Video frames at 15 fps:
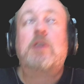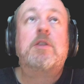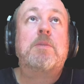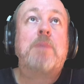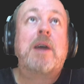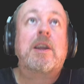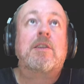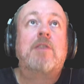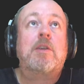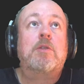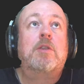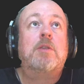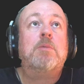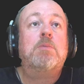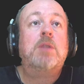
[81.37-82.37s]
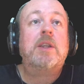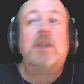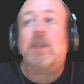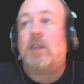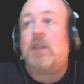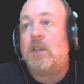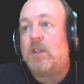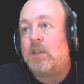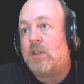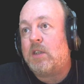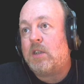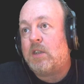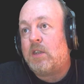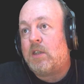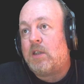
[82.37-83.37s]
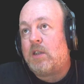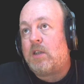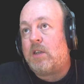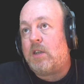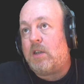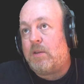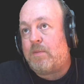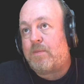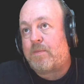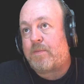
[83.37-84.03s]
the background completely. And